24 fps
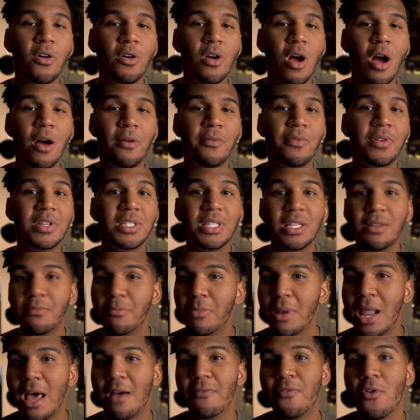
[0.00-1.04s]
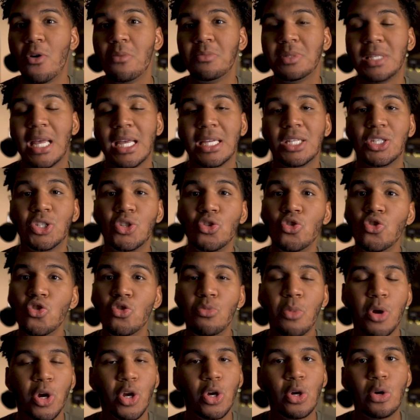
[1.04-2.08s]
conferencing platforms like
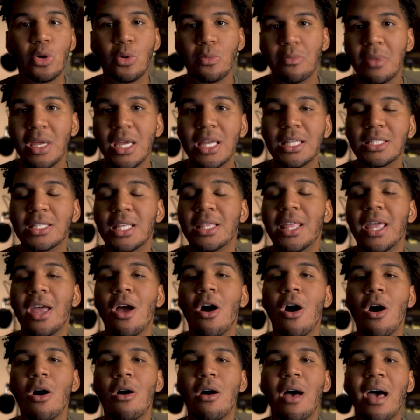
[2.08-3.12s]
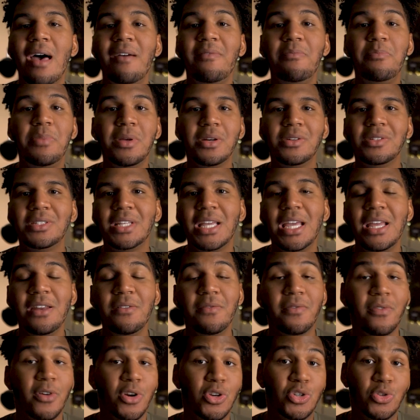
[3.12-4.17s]
Zoom or Google Meets, they all have
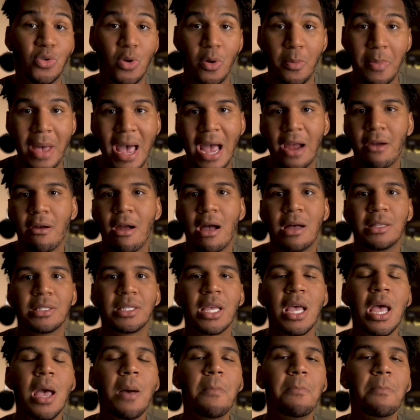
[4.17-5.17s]
built-in virtual backgrounds,